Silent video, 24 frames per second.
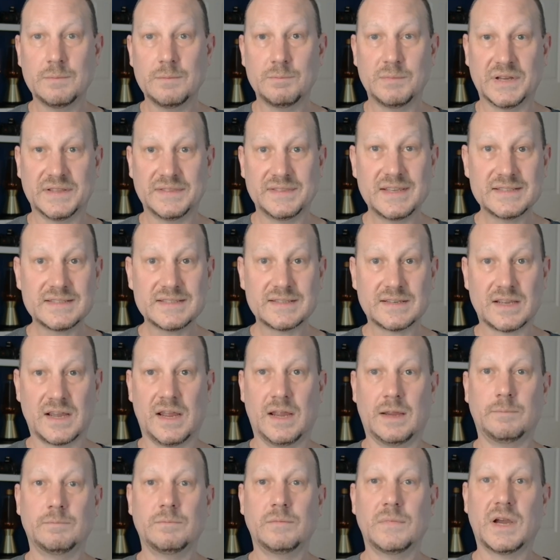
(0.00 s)
But this
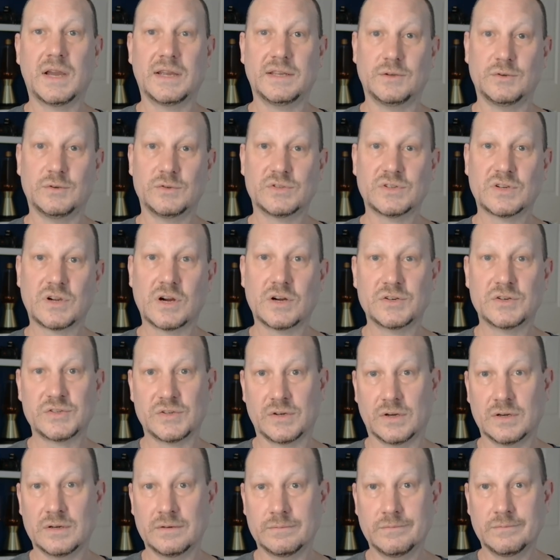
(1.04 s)
time, I used
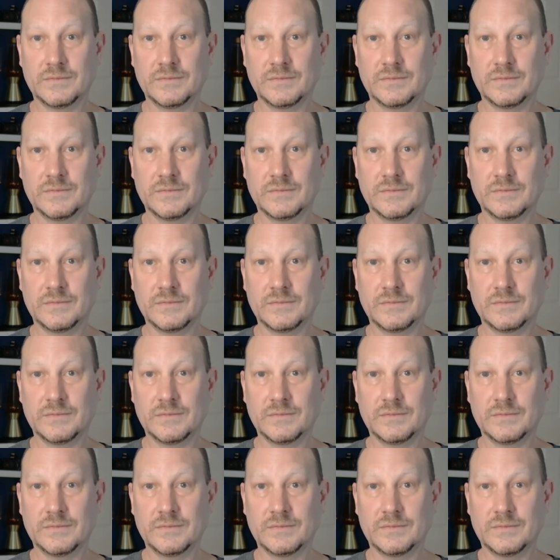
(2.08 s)
Cursor.